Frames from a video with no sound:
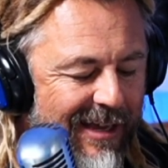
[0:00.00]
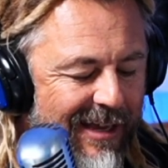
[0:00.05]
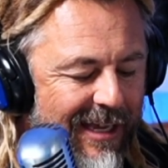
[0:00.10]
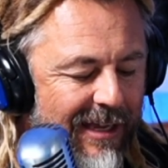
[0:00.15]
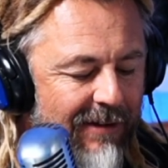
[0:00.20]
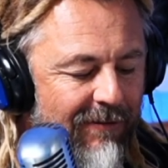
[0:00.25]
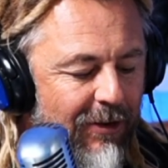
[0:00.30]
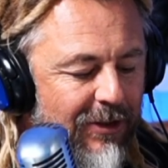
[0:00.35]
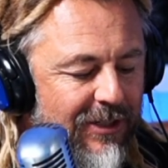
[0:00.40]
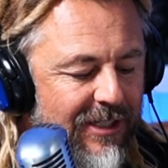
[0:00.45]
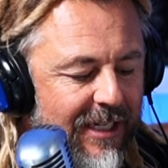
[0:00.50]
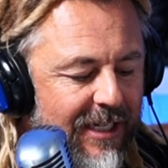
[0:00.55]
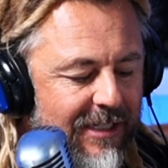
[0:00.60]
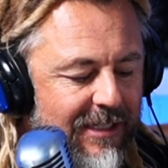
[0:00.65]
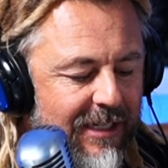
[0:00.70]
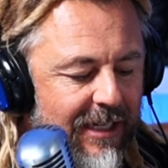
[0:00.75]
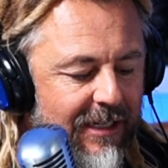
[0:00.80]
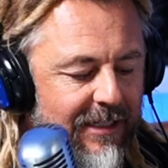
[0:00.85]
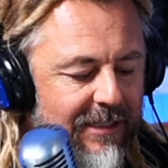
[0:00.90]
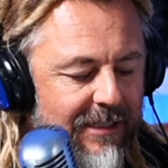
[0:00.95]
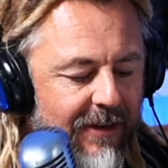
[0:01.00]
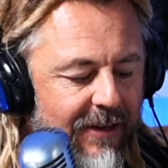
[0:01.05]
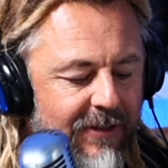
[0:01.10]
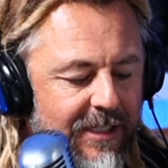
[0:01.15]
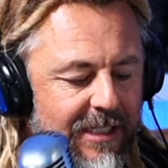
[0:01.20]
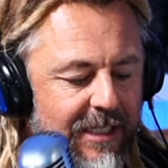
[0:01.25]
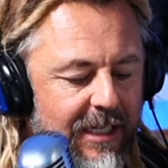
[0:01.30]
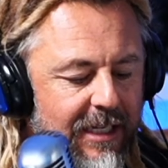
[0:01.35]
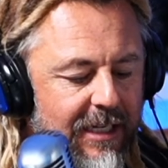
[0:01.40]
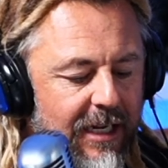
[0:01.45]
In verse 16 and
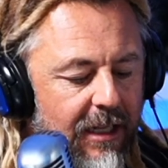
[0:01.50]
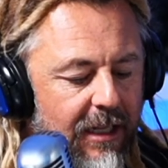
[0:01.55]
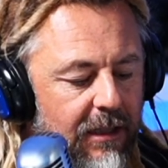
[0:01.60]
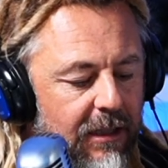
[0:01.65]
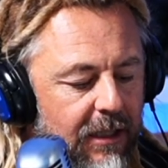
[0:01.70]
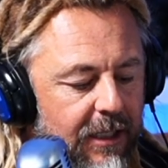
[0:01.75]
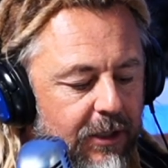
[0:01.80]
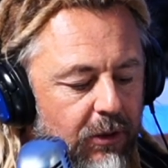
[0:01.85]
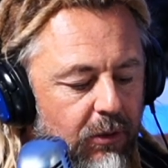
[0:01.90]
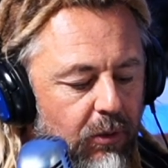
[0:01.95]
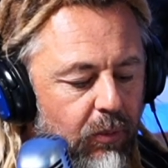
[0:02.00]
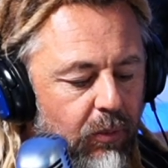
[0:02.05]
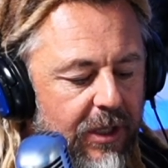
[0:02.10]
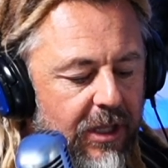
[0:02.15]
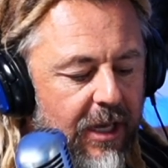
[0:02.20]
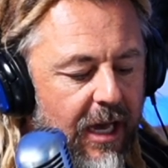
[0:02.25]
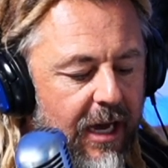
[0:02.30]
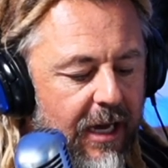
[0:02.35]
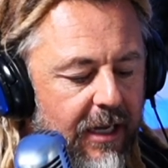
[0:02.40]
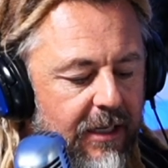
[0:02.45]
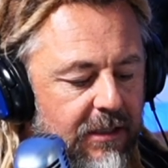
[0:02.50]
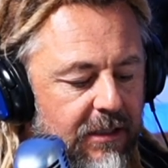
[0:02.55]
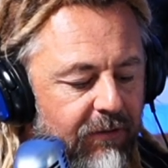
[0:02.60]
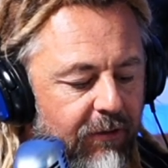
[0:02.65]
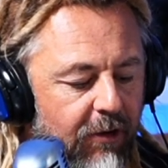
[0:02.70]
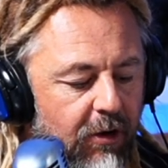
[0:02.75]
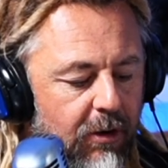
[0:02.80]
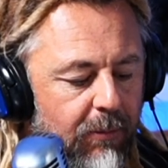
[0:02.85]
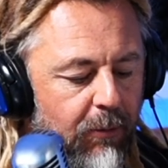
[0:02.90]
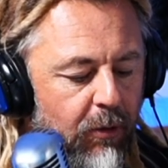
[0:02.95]
17, a little with God is
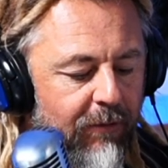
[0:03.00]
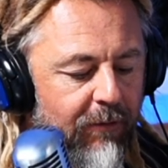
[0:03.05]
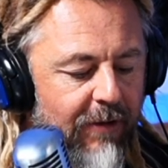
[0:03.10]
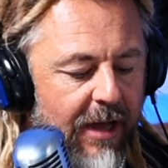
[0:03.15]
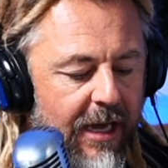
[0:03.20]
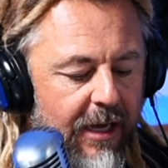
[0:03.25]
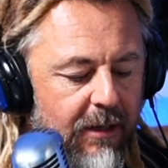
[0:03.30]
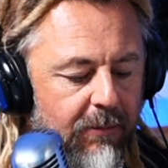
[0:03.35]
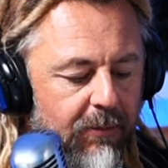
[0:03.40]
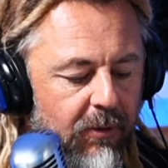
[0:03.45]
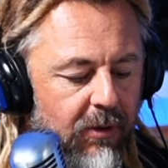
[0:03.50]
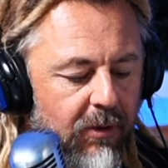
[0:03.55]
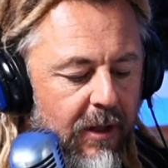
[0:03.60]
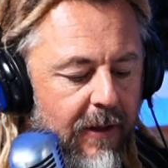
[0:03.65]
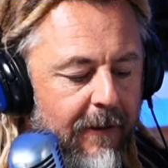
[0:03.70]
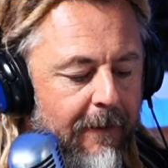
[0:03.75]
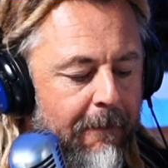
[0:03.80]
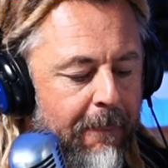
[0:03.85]
far more valuable